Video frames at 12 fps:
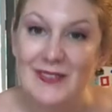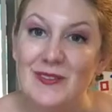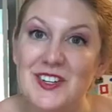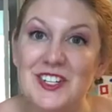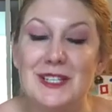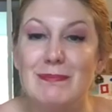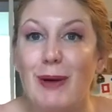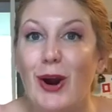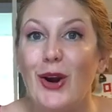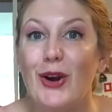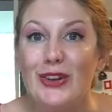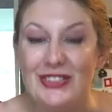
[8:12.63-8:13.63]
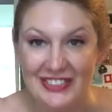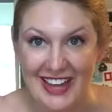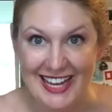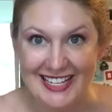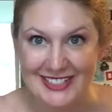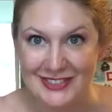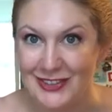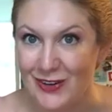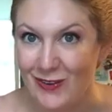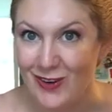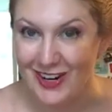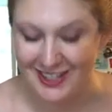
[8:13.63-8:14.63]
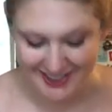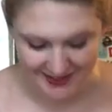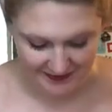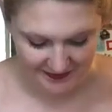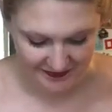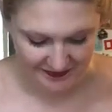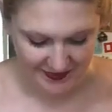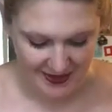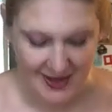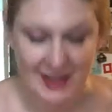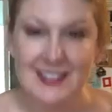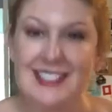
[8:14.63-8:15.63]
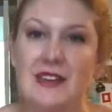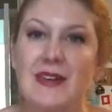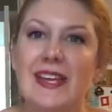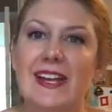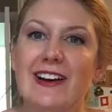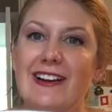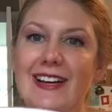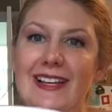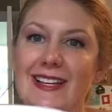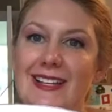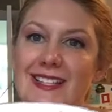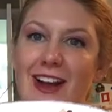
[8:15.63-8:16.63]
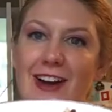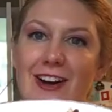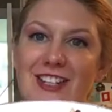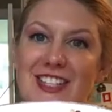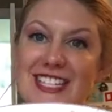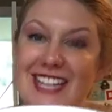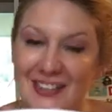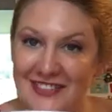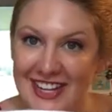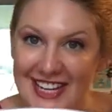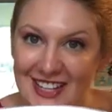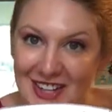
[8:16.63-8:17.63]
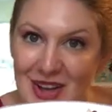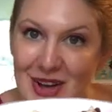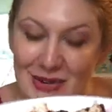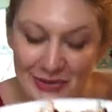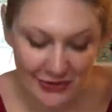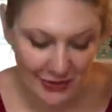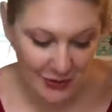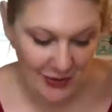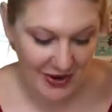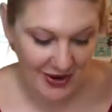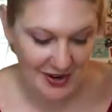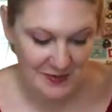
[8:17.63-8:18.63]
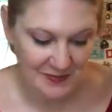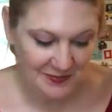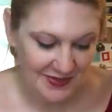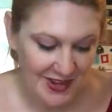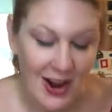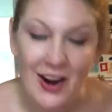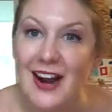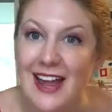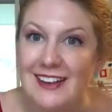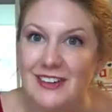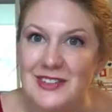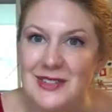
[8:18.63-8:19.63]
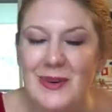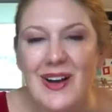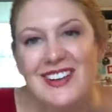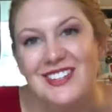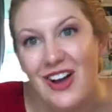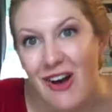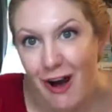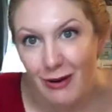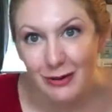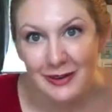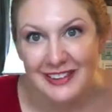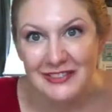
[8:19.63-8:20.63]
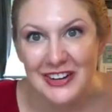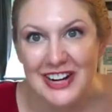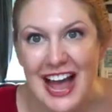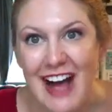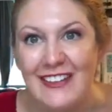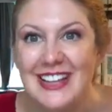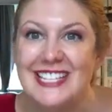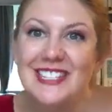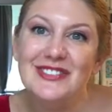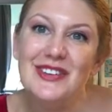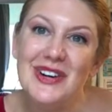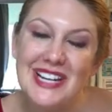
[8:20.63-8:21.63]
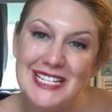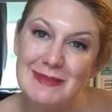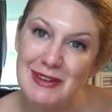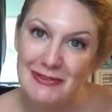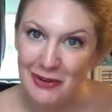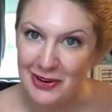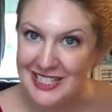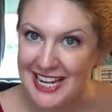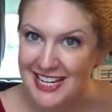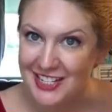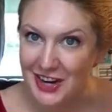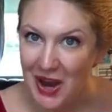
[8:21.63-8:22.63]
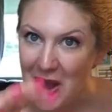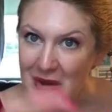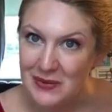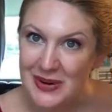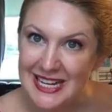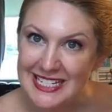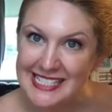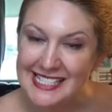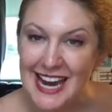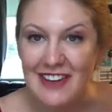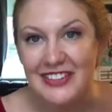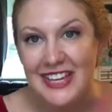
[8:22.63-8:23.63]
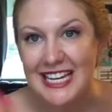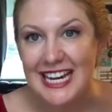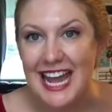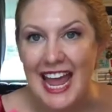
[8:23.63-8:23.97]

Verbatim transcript: which is perfect, of course. So here is our stuffing for our acorn squash. All we're waiting for now is for it to be fork tender. We can stuff it